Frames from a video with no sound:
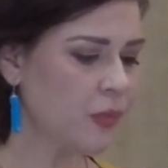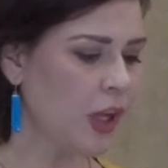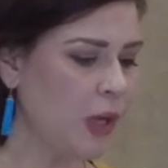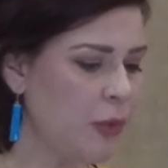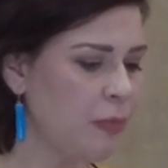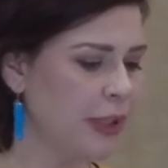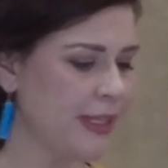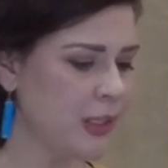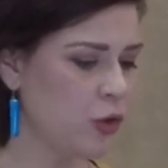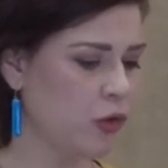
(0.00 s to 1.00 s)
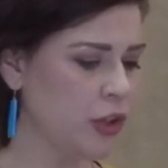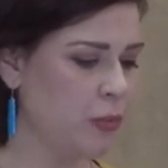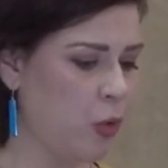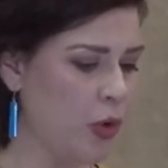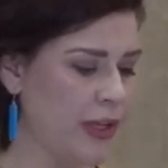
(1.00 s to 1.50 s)
and we place it over the
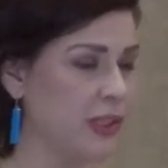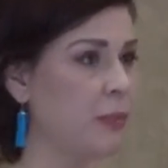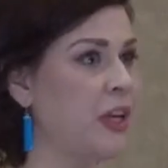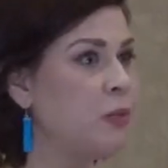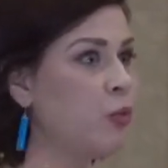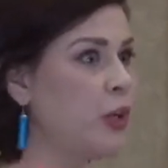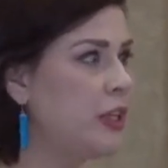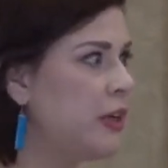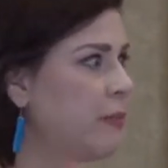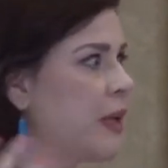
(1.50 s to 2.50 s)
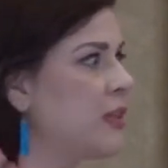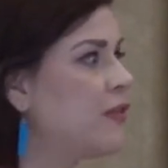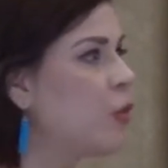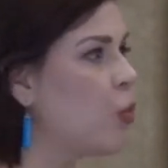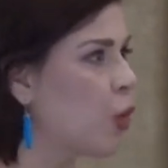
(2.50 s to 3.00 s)
points, but it really, because of
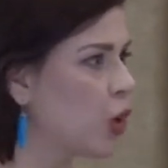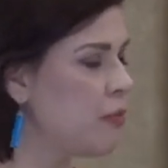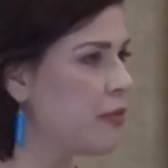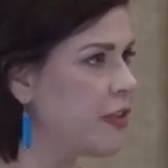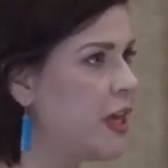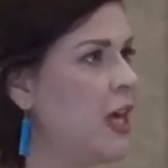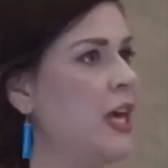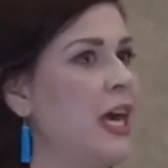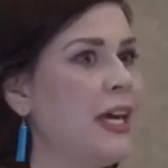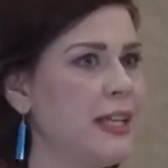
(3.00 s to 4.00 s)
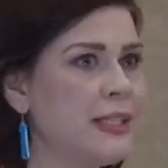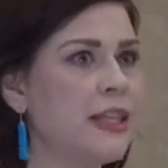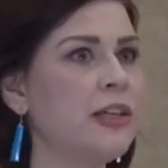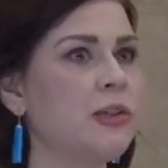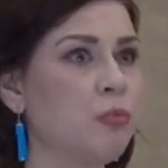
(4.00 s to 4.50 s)
the warmth, it gets
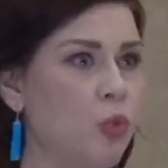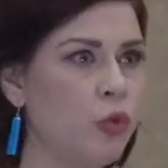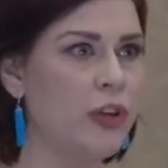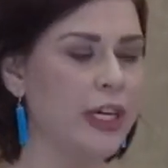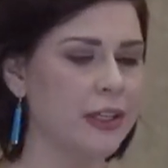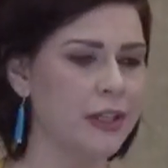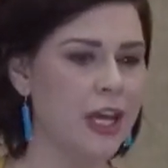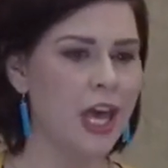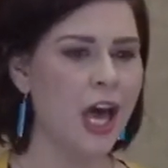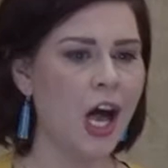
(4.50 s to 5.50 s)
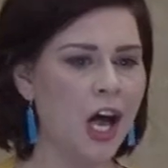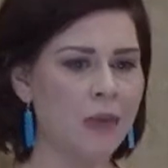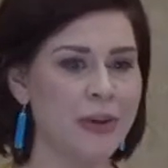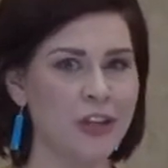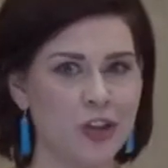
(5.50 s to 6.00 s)
things moving.
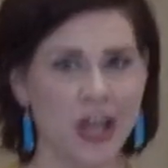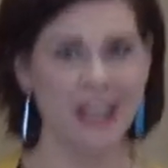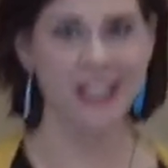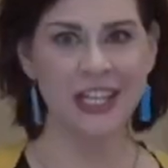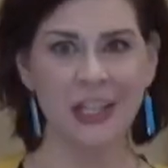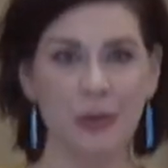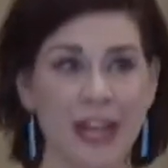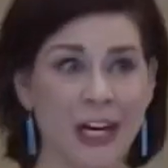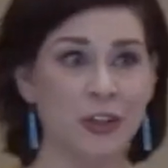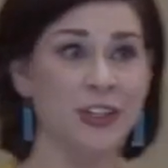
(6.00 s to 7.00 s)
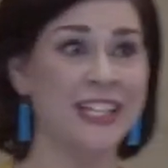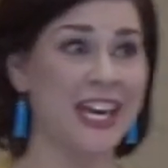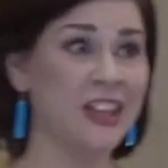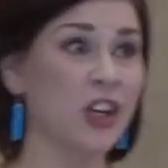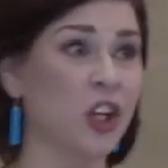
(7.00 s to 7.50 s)
In China, they would actually
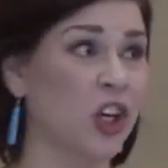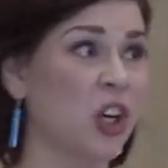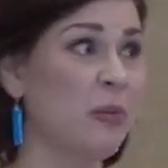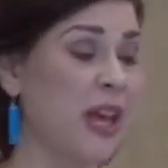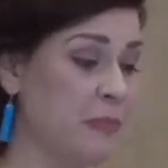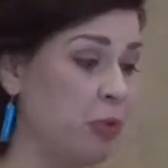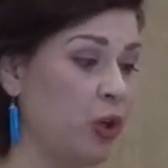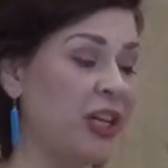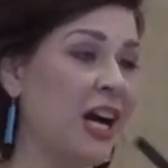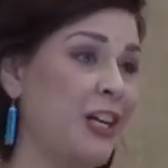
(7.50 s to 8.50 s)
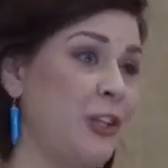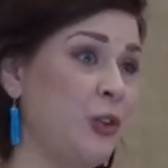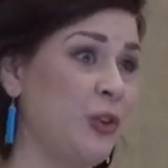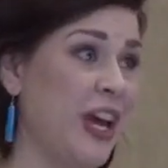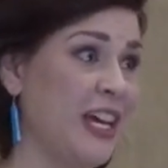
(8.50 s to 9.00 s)
take the herb and put it on
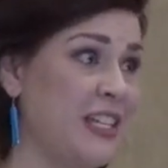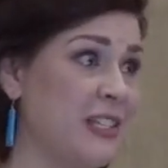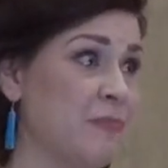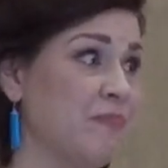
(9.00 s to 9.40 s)
you, and